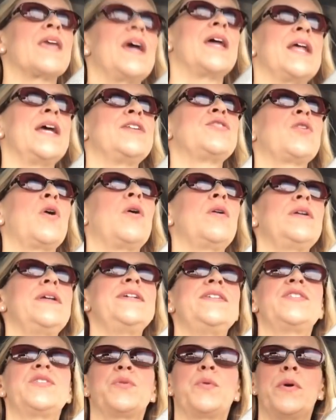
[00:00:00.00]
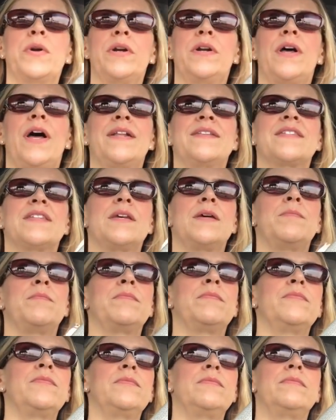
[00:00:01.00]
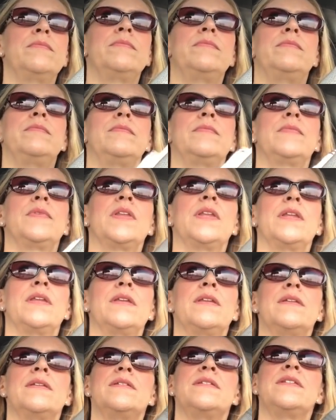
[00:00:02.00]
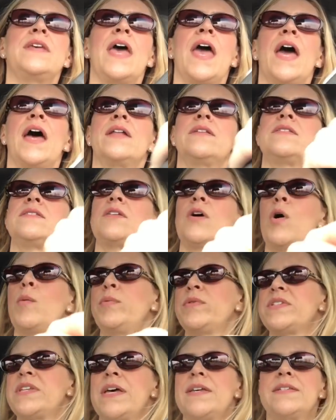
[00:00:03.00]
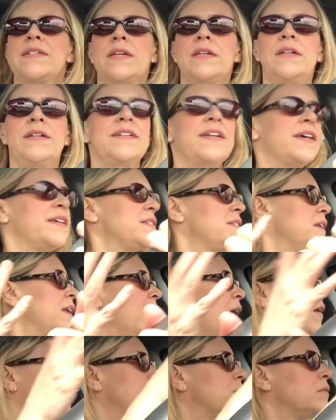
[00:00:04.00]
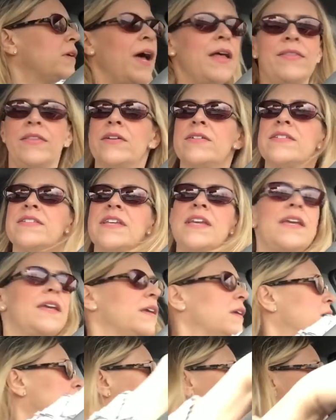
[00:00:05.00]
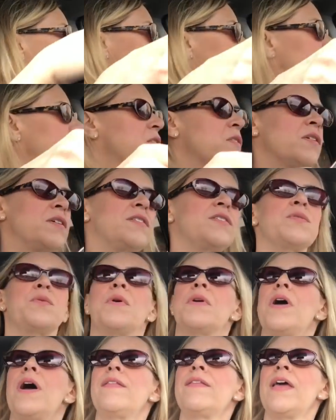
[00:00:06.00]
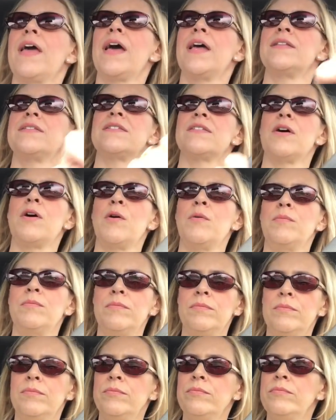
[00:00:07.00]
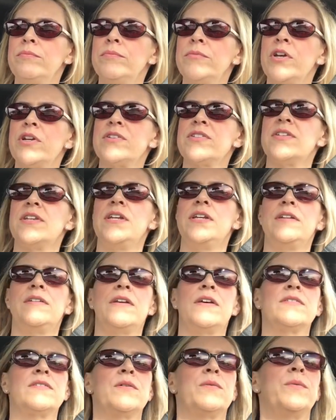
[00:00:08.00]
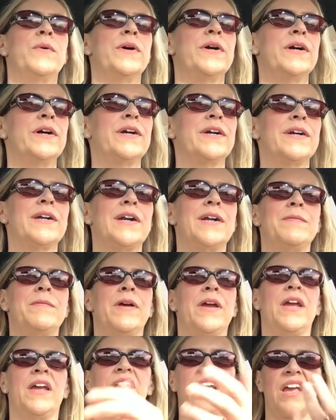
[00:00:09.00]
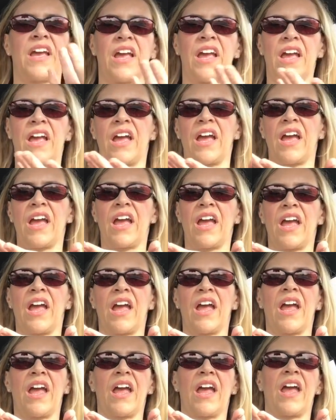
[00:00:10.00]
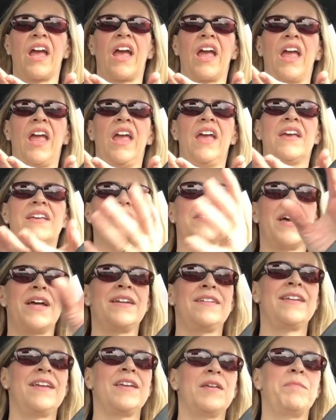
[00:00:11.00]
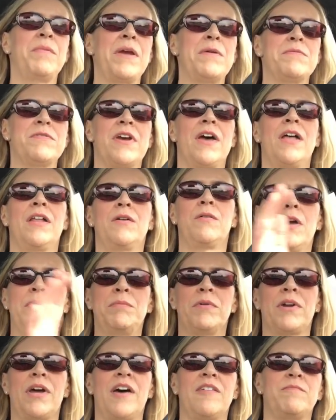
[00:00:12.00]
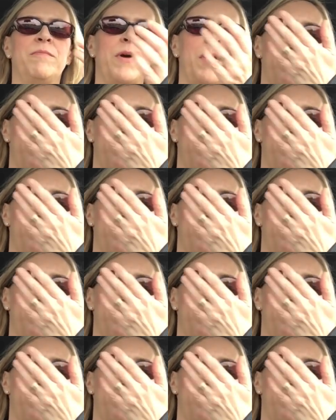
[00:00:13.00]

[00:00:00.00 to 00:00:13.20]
And I totally squirted on some hand soap because I was going to test it out at their sink. So I squirted on the hand soap. Their sink doesn't work. I'm like, so I had to take a paper towel and wipe it off.